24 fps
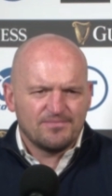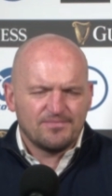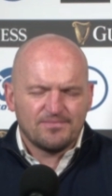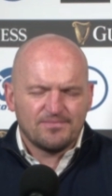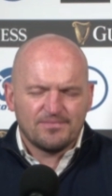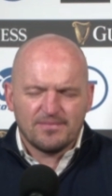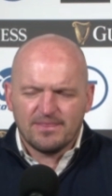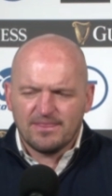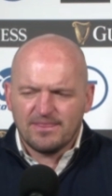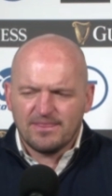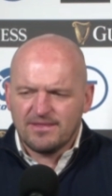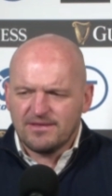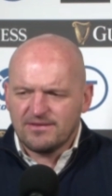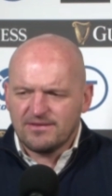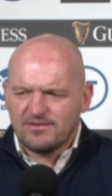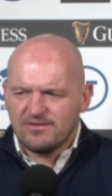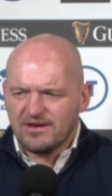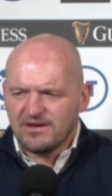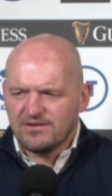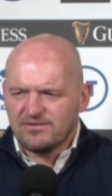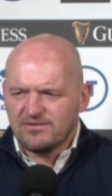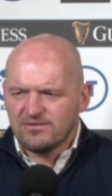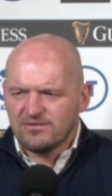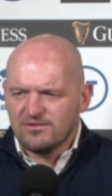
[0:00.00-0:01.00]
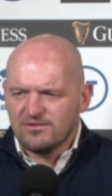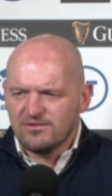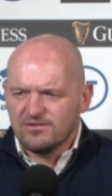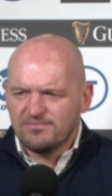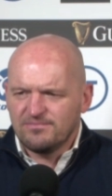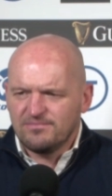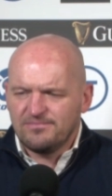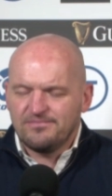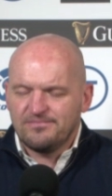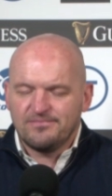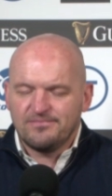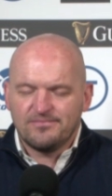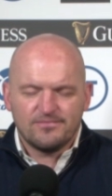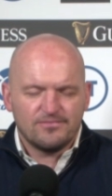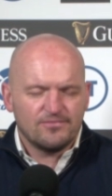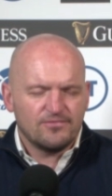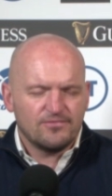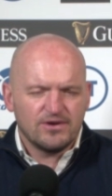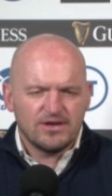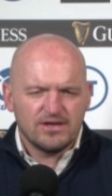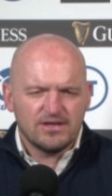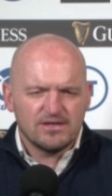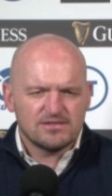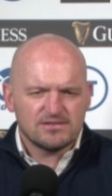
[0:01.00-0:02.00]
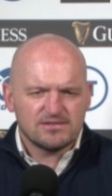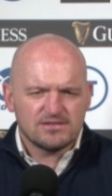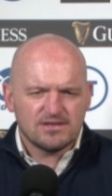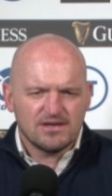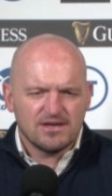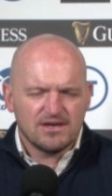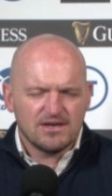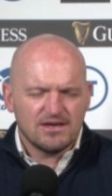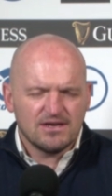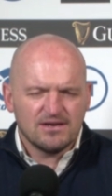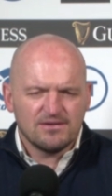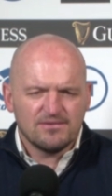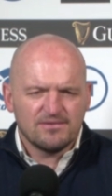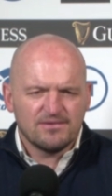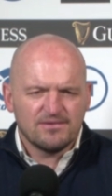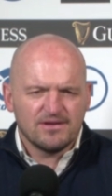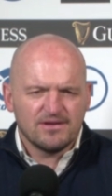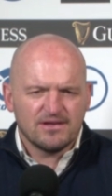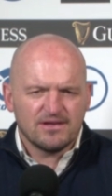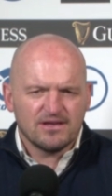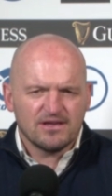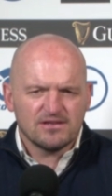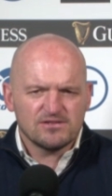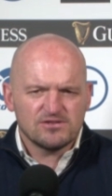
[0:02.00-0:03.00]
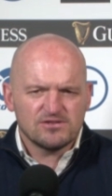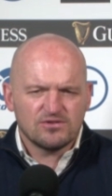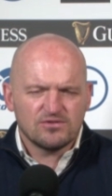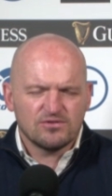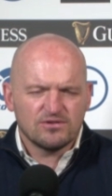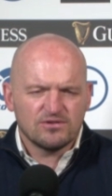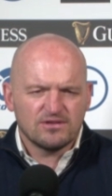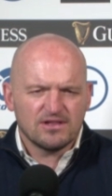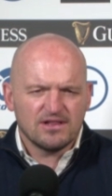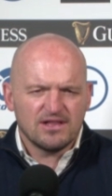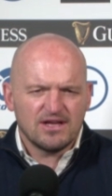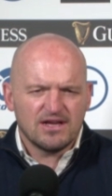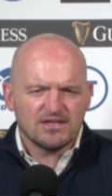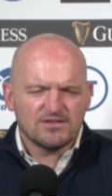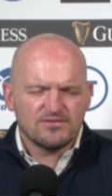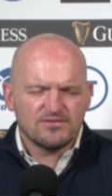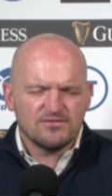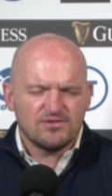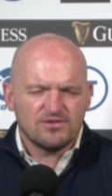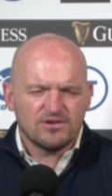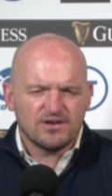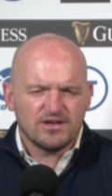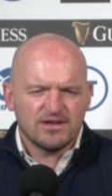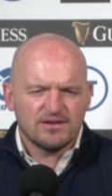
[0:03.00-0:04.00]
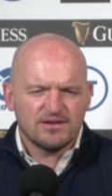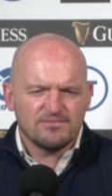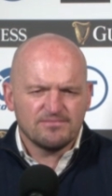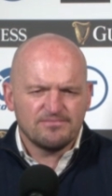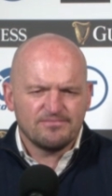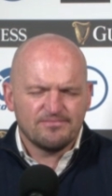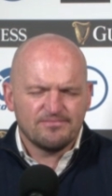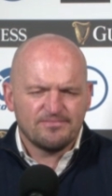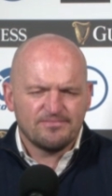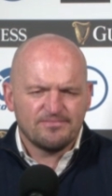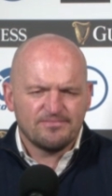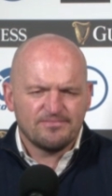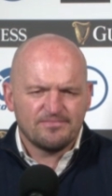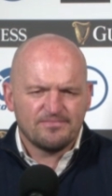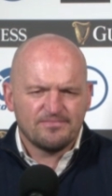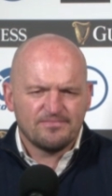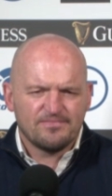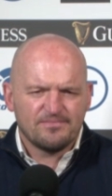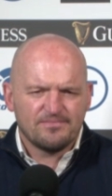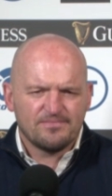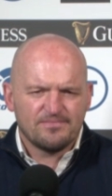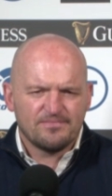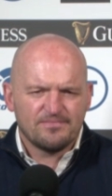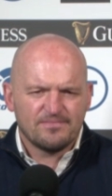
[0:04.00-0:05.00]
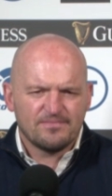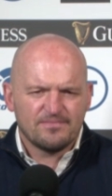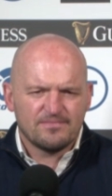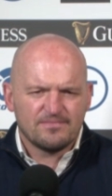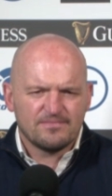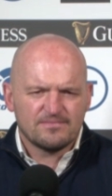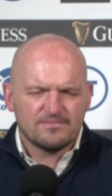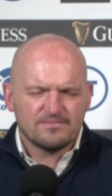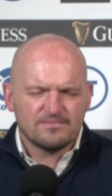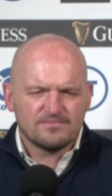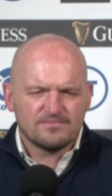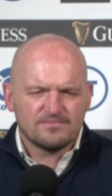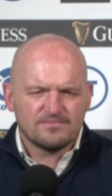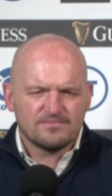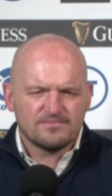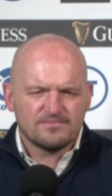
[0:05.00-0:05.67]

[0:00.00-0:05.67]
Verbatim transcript: the title race uh, uh, as you go into the last fortnight. Cheers, Gregor. Thank you.